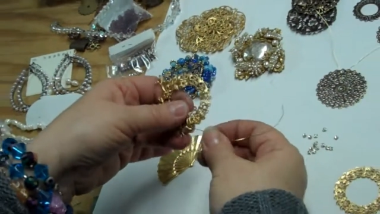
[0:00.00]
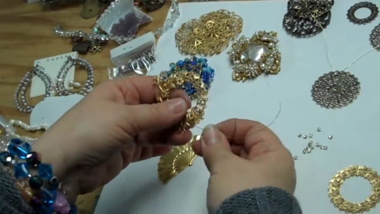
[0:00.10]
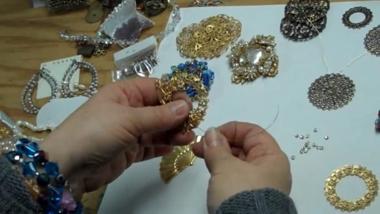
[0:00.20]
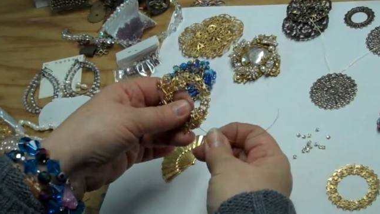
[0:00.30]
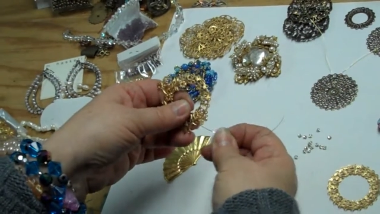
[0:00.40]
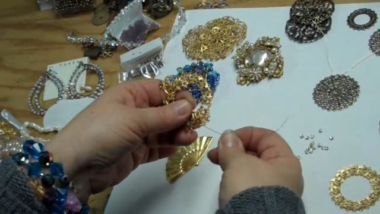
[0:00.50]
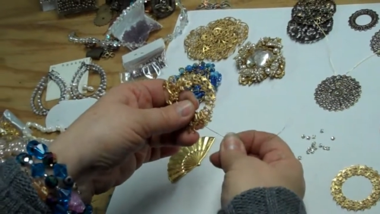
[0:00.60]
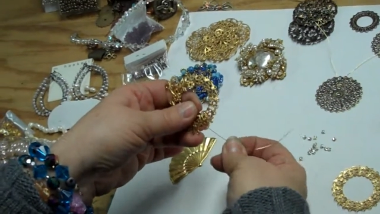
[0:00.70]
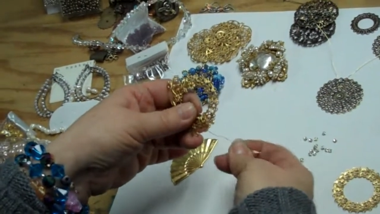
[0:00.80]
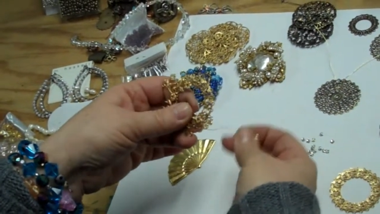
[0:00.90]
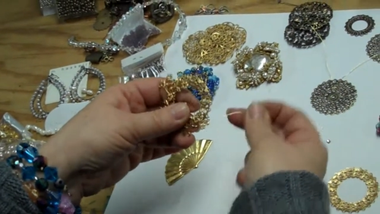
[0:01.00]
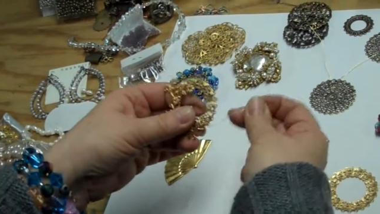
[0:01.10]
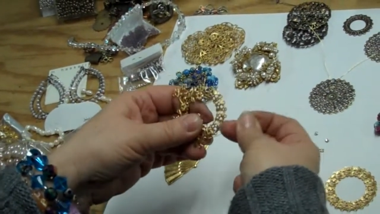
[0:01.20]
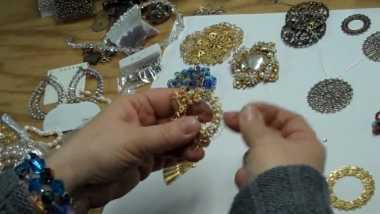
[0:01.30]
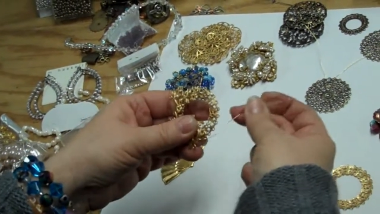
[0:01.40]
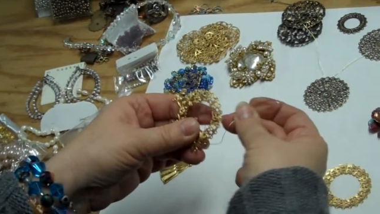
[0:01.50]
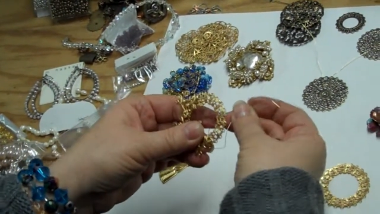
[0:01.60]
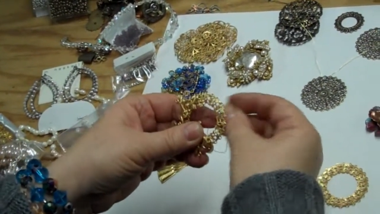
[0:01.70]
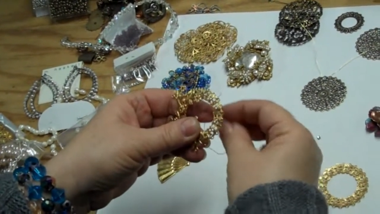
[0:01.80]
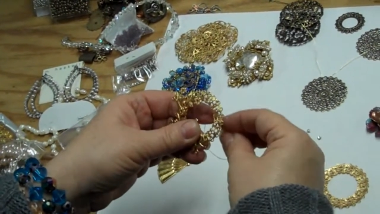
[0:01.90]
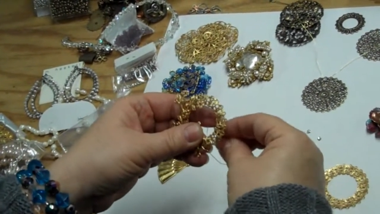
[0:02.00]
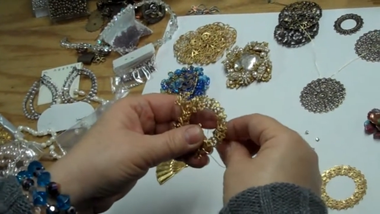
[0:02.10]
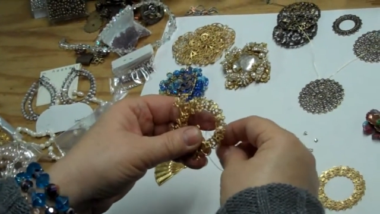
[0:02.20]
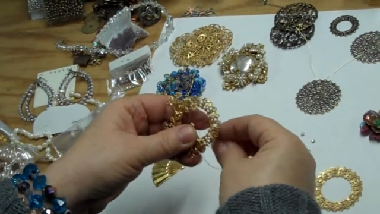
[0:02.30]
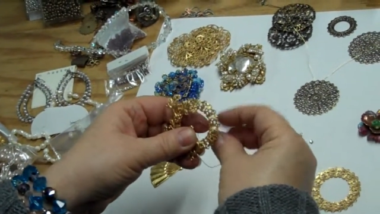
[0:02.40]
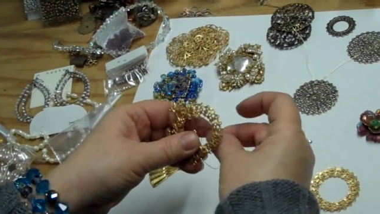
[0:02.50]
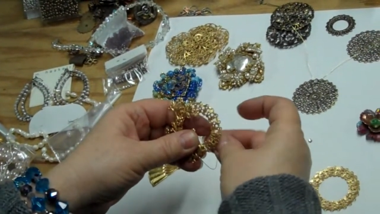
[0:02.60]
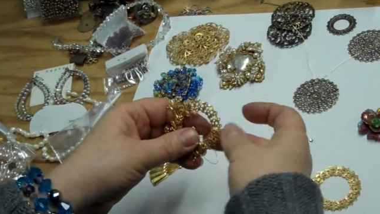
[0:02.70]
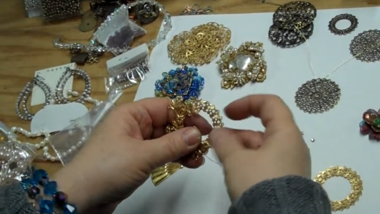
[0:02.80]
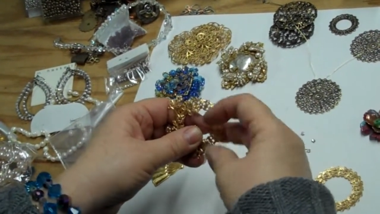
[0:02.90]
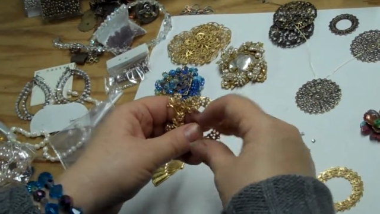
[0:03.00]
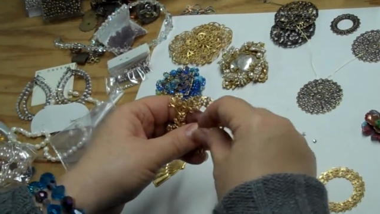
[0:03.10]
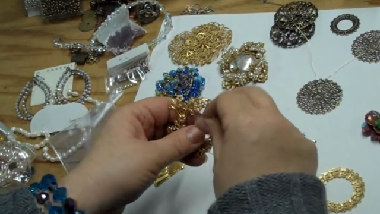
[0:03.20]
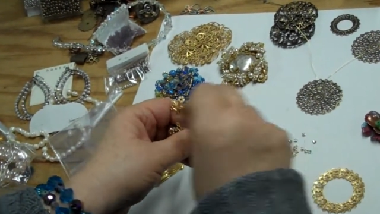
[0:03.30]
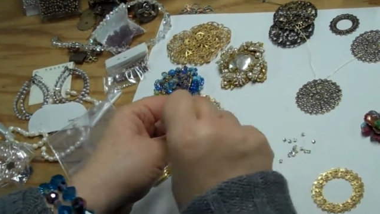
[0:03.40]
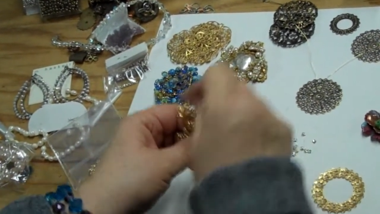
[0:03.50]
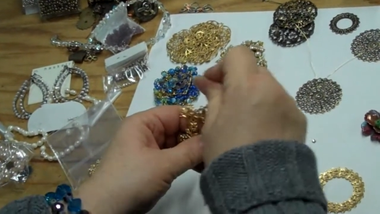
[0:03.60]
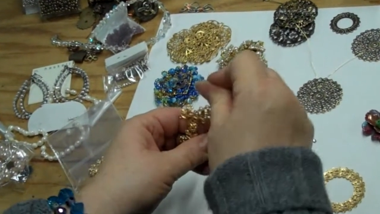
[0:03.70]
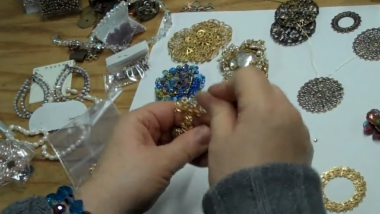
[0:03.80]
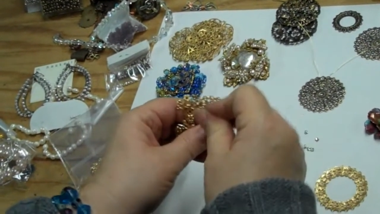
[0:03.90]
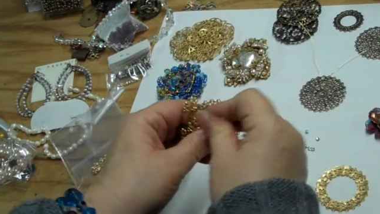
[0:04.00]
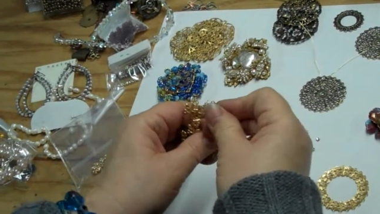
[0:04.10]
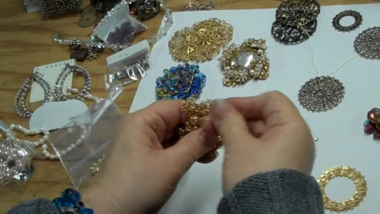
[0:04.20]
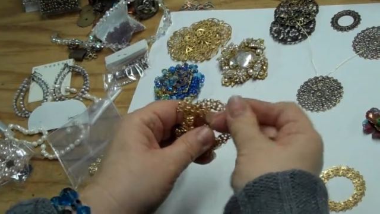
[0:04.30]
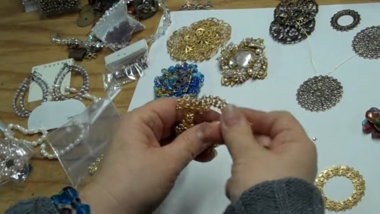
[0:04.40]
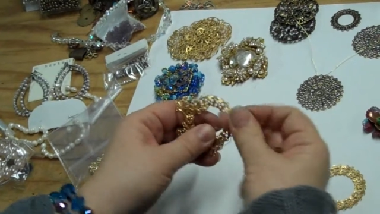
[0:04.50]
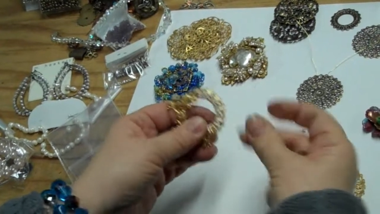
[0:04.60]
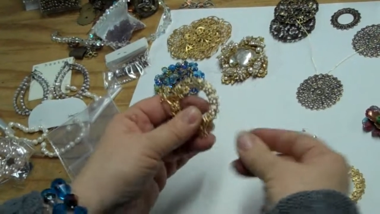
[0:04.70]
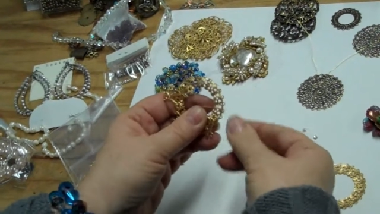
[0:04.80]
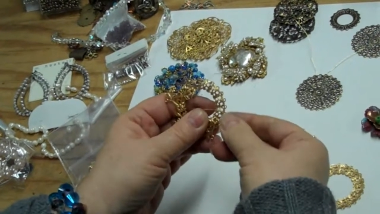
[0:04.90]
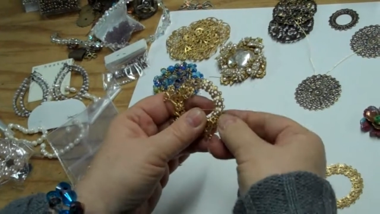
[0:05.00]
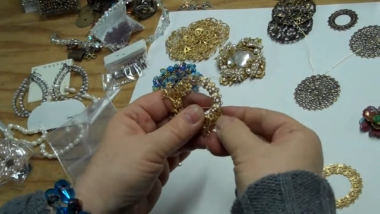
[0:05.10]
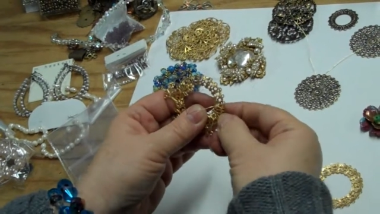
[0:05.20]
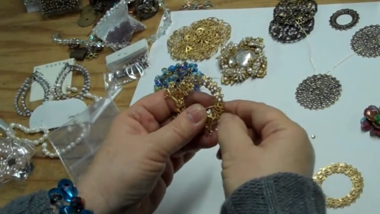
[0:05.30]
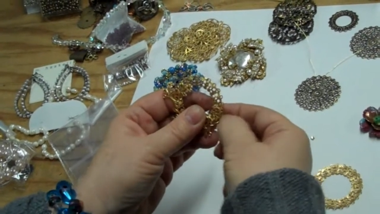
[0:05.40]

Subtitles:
[unreadable: no face in view]